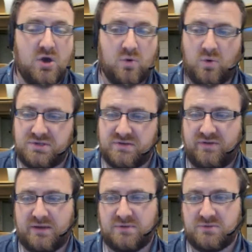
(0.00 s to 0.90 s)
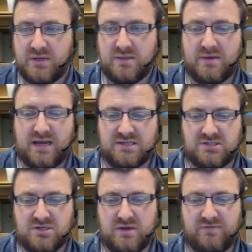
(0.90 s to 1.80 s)
or to flick between them as
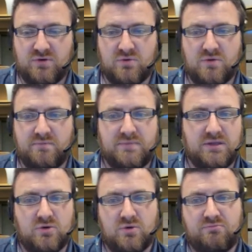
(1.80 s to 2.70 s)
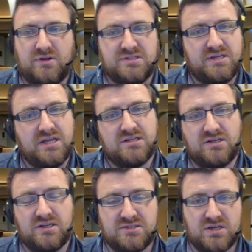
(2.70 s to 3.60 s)
you give your presentation
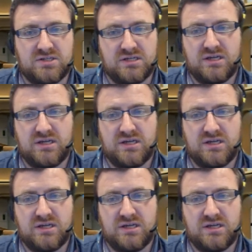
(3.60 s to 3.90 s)
discussion,